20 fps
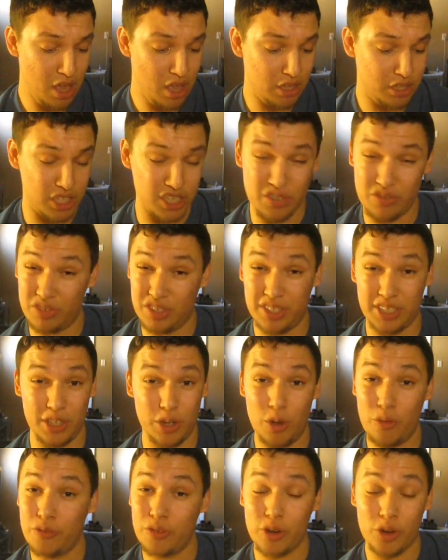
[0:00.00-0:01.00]
Doesn't really
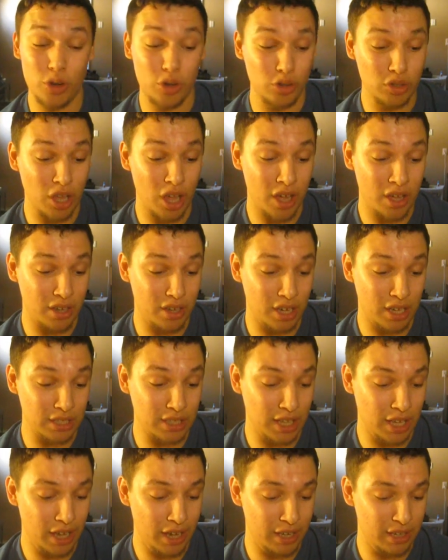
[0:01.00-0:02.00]
go for a whole lot
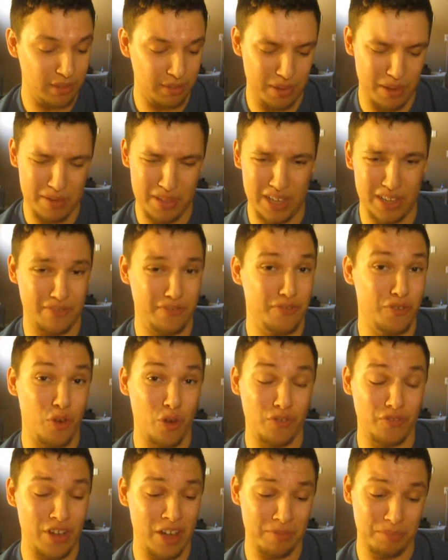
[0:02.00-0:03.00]
online, only like $4
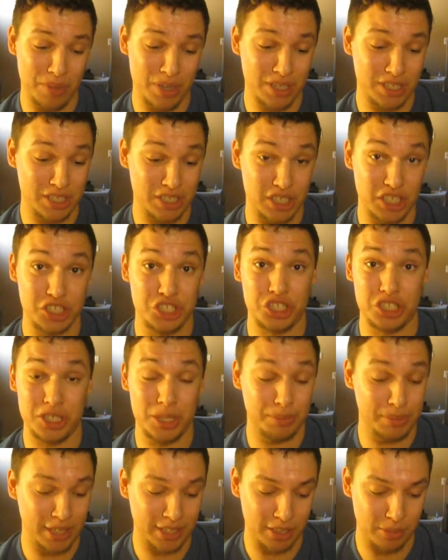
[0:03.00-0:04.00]
or $5
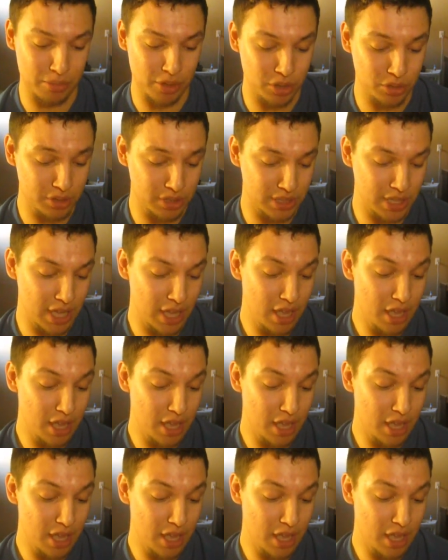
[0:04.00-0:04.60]
shipped at the most.